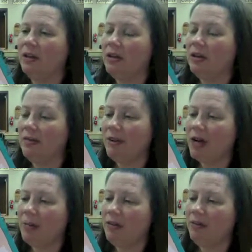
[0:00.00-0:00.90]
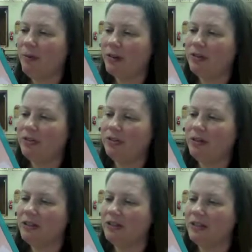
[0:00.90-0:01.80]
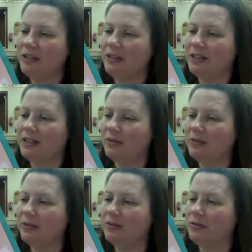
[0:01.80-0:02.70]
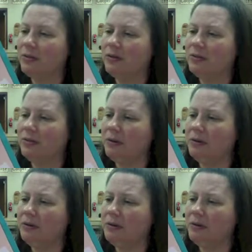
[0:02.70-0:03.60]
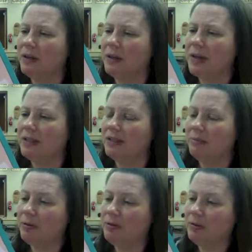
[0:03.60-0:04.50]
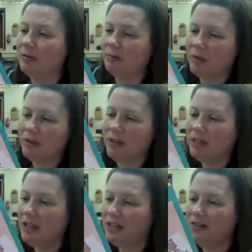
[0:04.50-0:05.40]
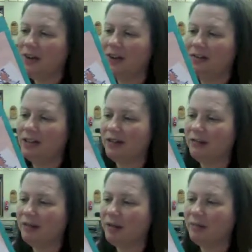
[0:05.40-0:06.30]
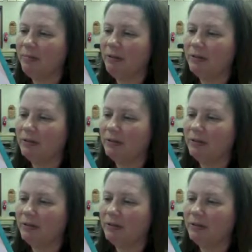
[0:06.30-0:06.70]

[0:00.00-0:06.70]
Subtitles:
You have a couple of brothers who also attended this school, Julio, don't you? Asked the principal. Nice fellows, I remember them both.